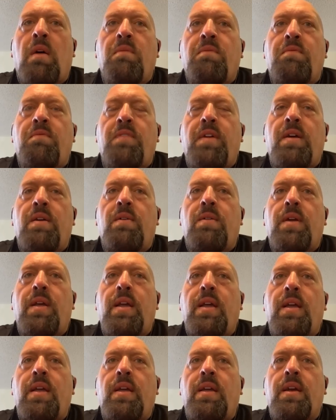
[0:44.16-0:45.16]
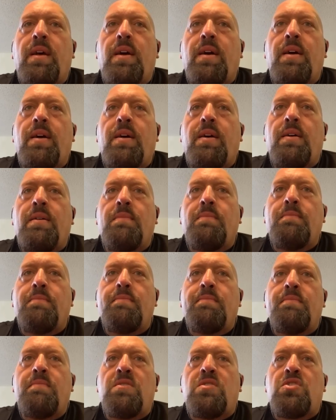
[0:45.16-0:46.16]
a very um,
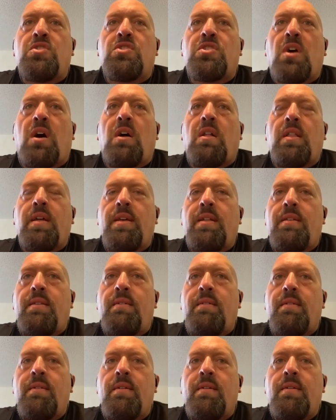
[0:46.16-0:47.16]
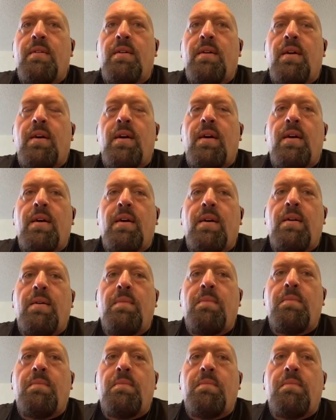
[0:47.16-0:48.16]
solid
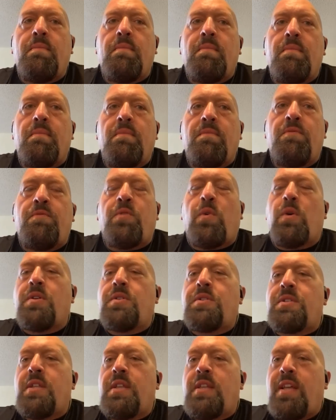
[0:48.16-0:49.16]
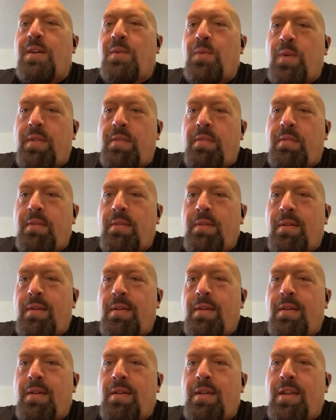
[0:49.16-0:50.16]
um, force to deal with
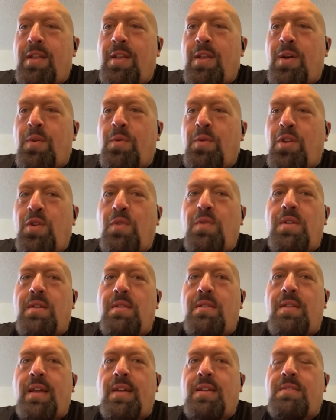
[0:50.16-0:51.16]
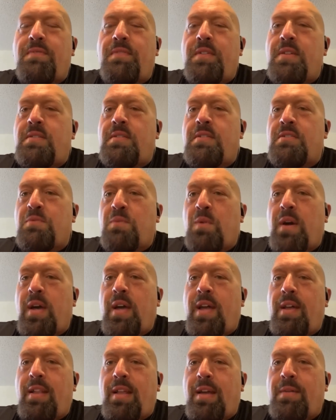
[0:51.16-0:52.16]
you know you did things vince's
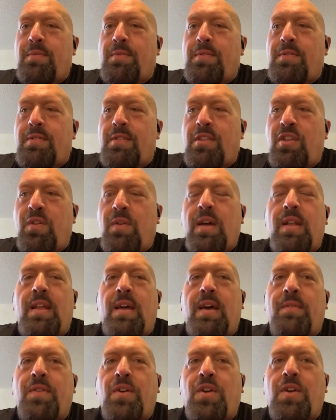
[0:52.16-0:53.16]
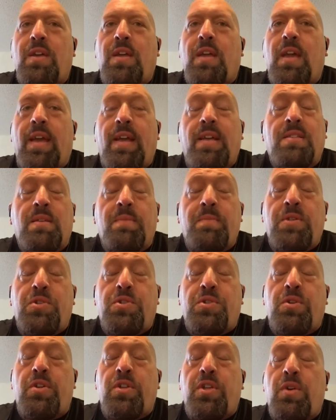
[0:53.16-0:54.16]
way and that was you had to have a good case i mean
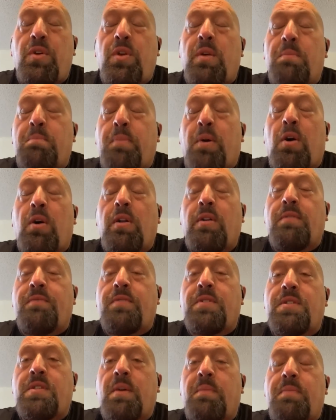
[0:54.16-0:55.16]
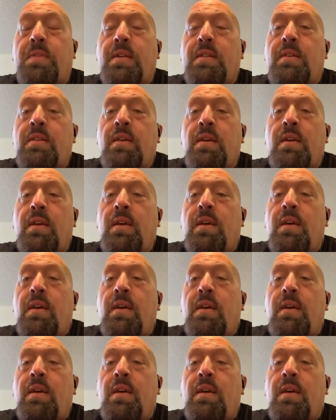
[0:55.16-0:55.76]
sure you could barter for something